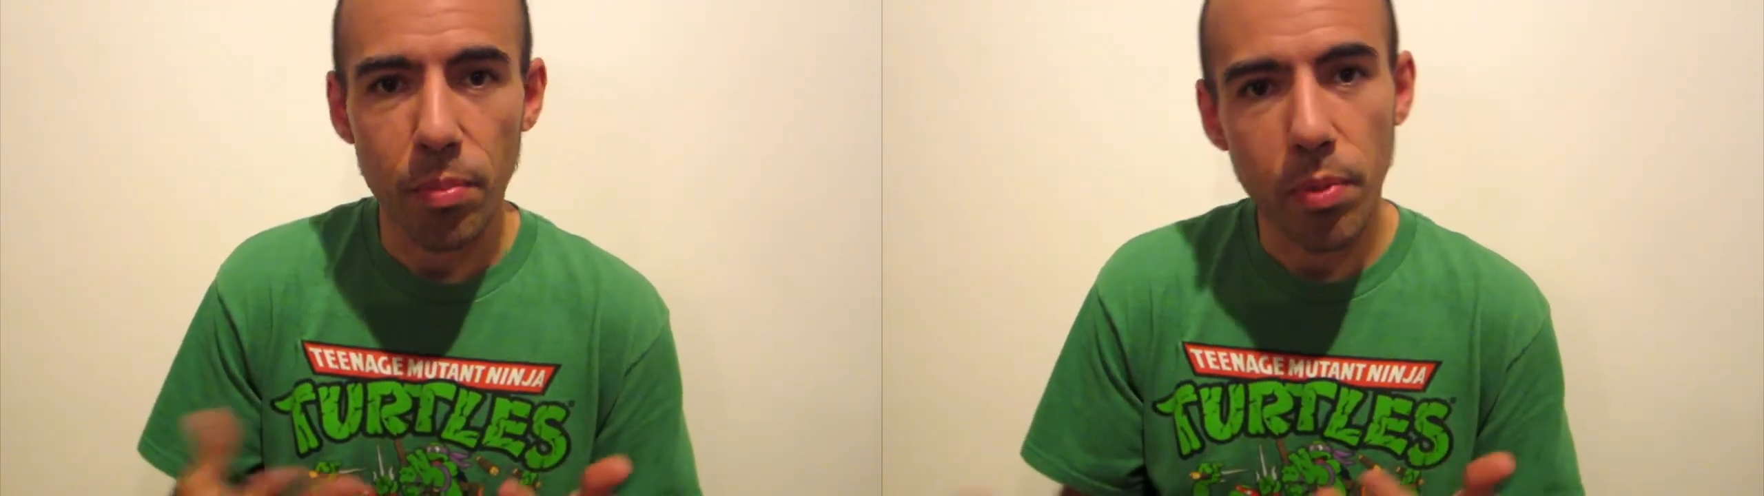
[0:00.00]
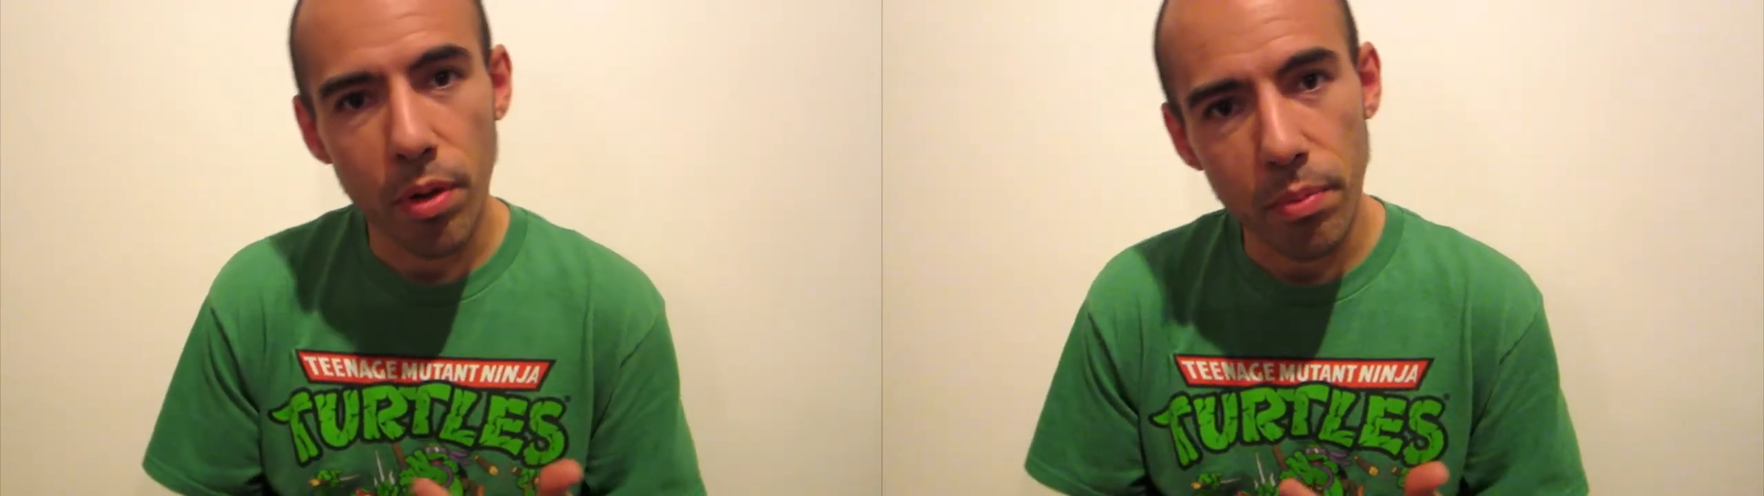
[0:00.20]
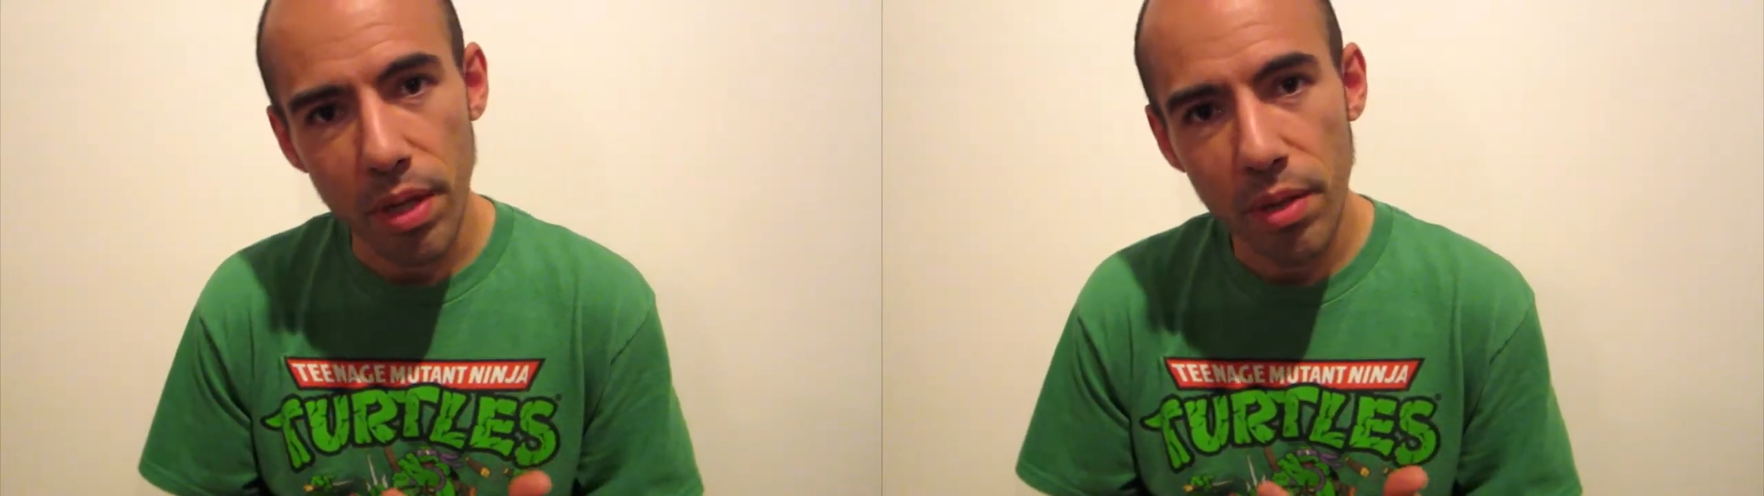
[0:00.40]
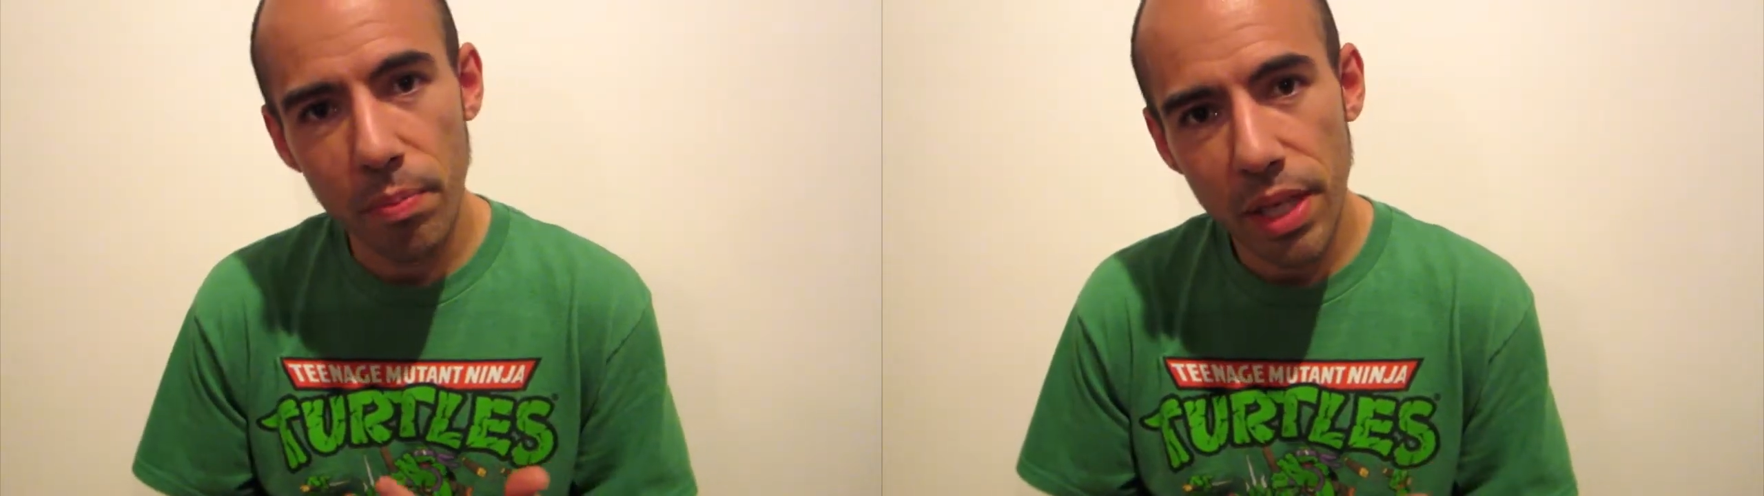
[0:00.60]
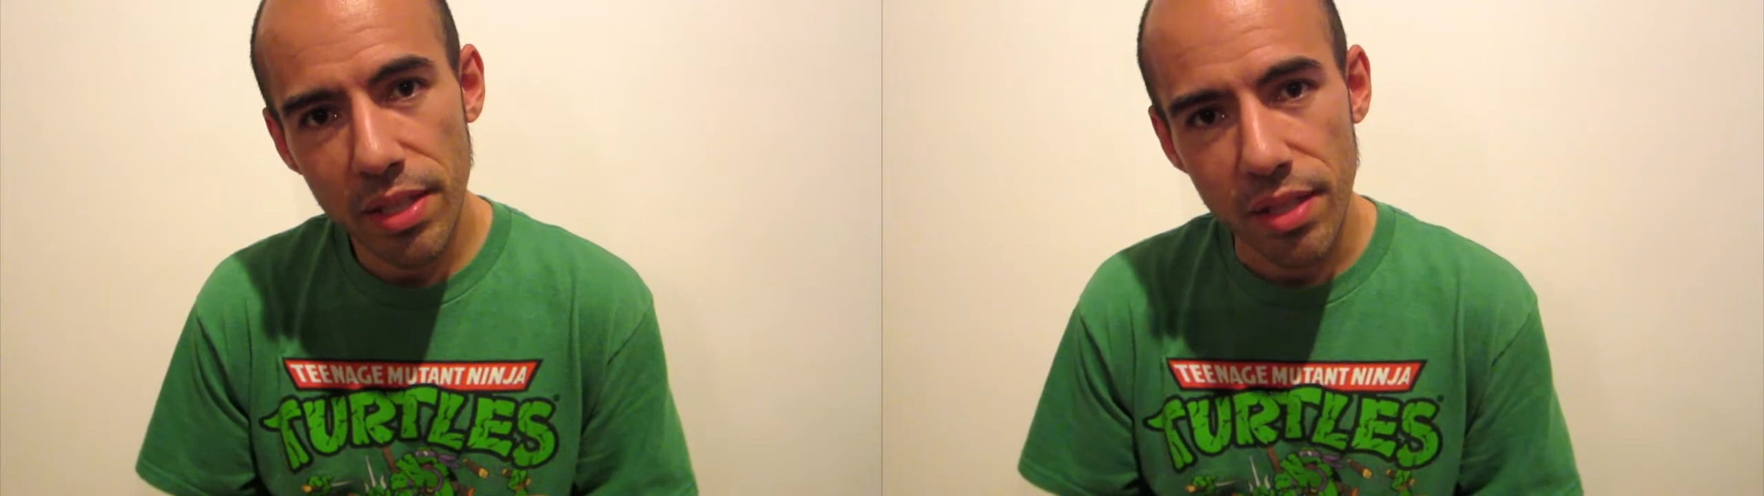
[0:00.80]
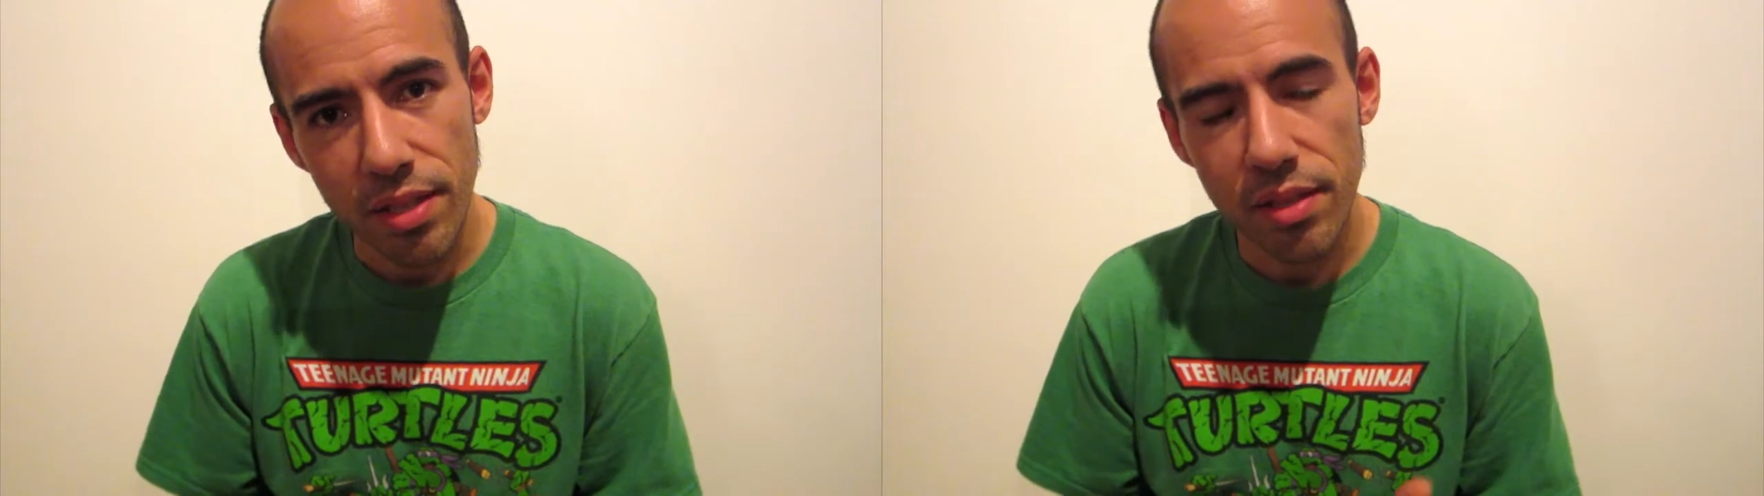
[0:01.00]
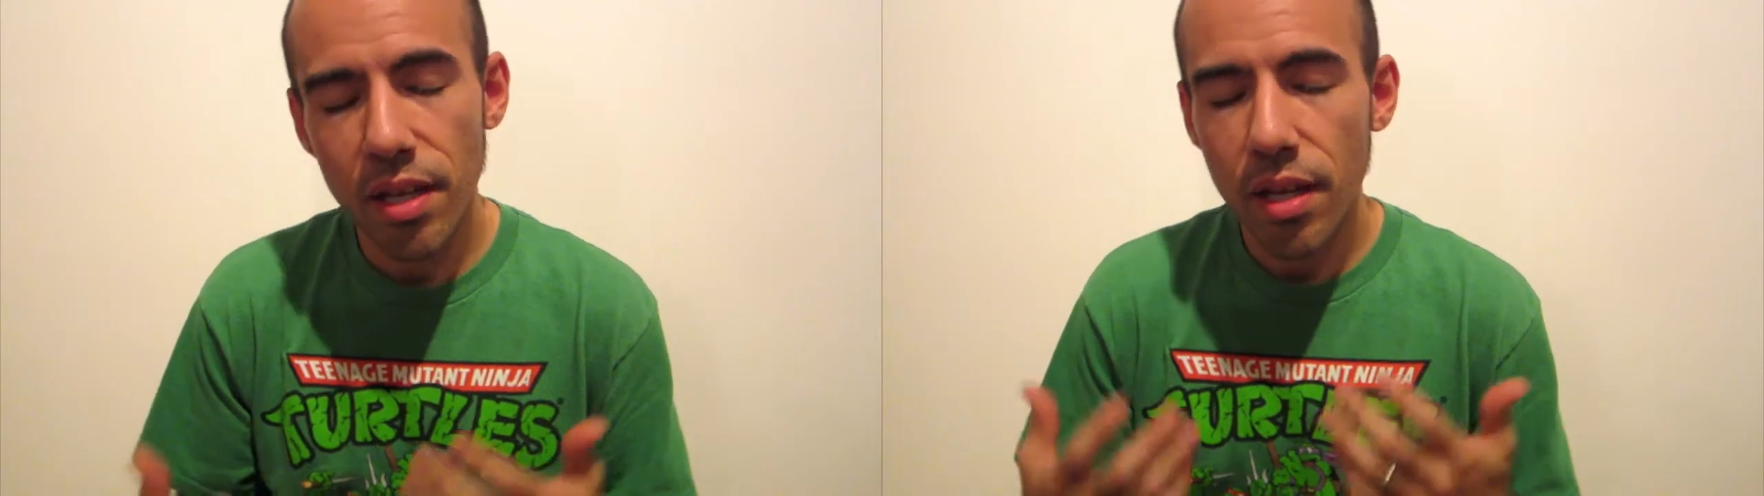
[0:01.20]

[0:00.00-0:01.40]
per month basis.